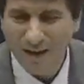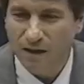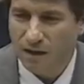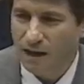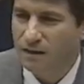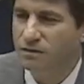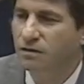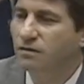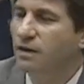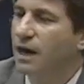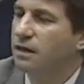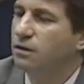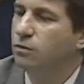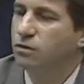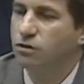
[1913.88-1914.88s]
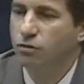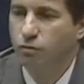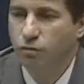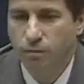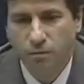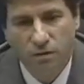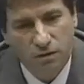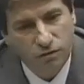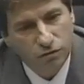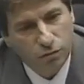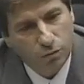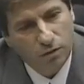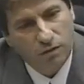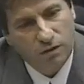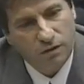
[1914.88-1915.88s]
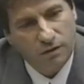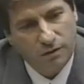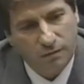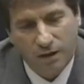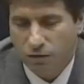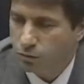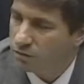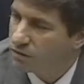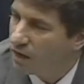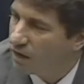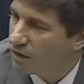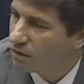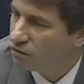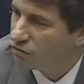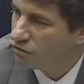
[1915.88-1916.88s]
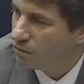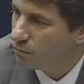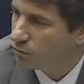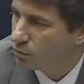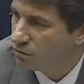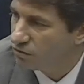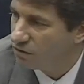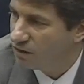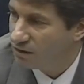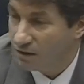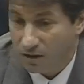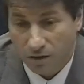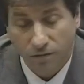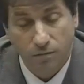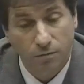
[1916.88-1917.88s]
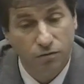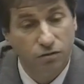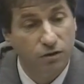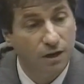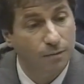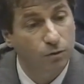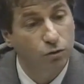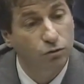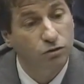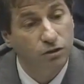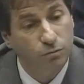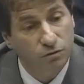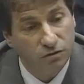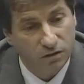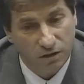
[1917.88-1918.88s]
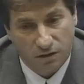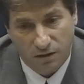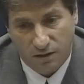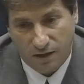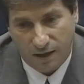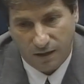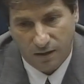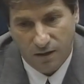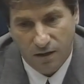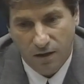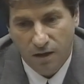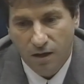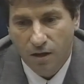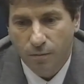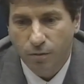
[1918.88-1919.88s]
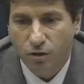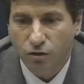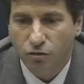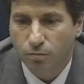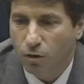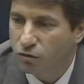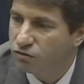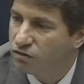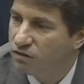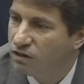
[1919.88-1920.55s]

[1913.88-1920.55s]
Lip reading: That's exactly what the criminalists were thinking. That's what Gary Sims was thinking. Even Mr. Yamauchi was thinking that. Because most of